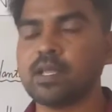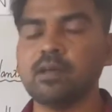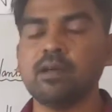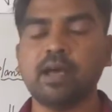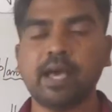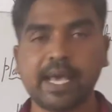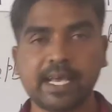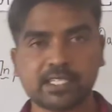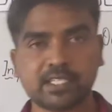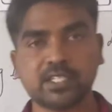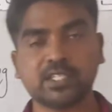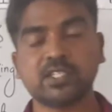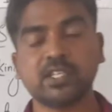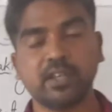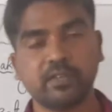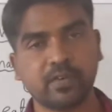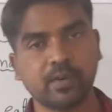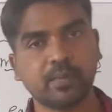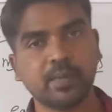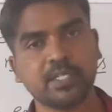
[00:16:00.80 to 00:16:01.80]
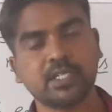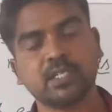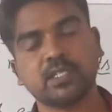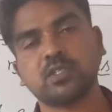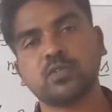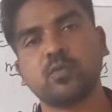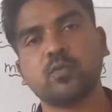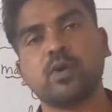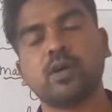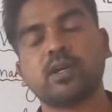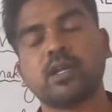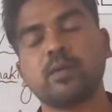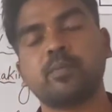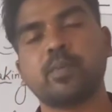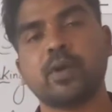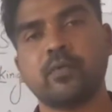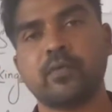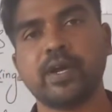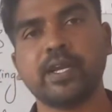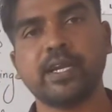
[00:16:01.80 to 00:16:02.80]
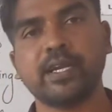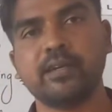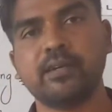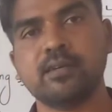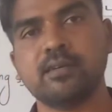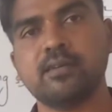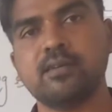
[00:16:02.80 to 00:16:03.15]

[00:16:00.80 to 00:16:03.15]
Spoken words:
access the information what I provided.